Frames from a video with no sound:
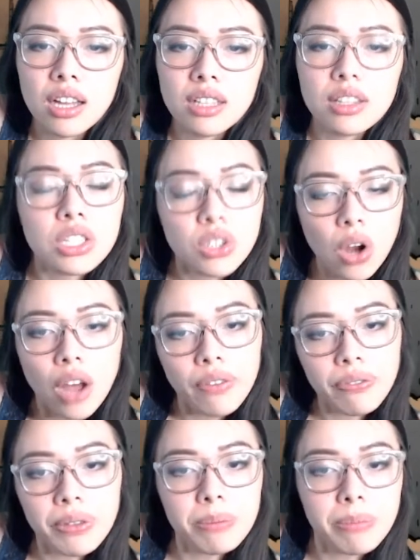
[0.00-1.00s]
Does
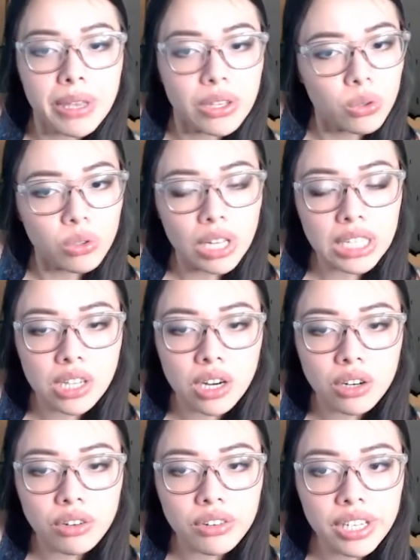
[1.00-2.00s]
coffee make you less
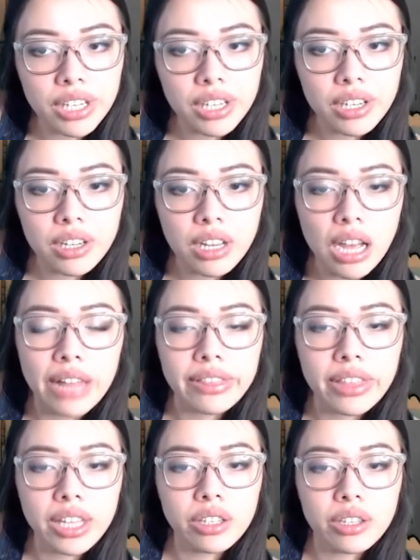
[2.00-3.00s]
hungry? I
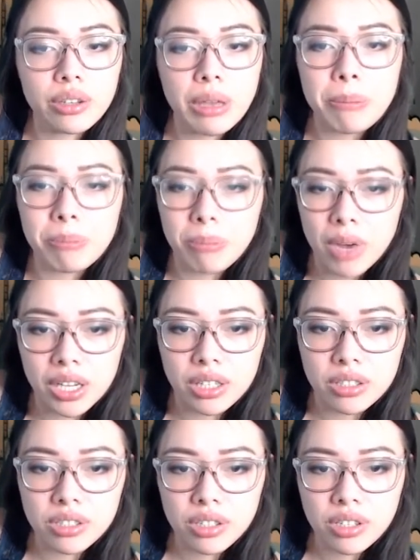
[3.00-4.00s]
think it
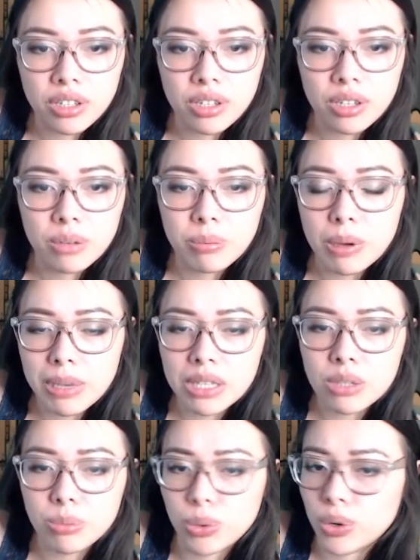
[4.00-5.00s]
might. But it makes
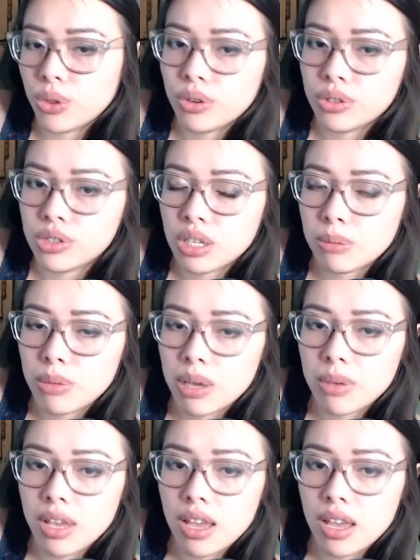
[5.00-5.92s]
you more thirsty, maybe.